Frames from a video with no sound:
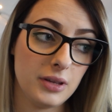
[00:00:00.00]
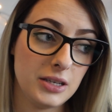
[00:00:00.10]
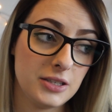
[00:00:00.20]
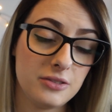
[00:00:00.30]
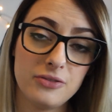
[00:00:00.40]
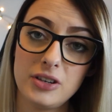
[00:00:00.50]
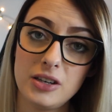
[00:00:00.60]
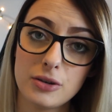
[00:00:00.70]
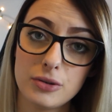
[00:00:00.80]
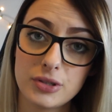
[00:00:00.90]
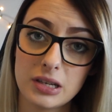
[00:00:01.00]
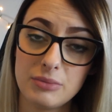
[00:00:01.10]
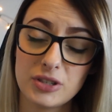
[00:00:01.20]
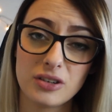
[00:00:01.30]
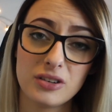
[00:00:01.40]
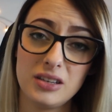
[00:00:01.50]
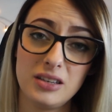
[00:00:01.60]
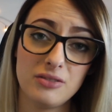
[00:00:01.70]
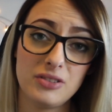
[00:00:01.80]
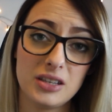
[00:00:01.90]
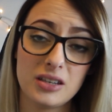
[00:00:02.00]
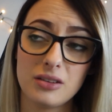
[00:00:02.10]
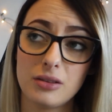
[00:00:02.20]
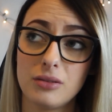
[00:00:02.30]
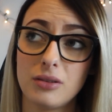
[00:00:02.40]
these videos, I'm just gonna give it a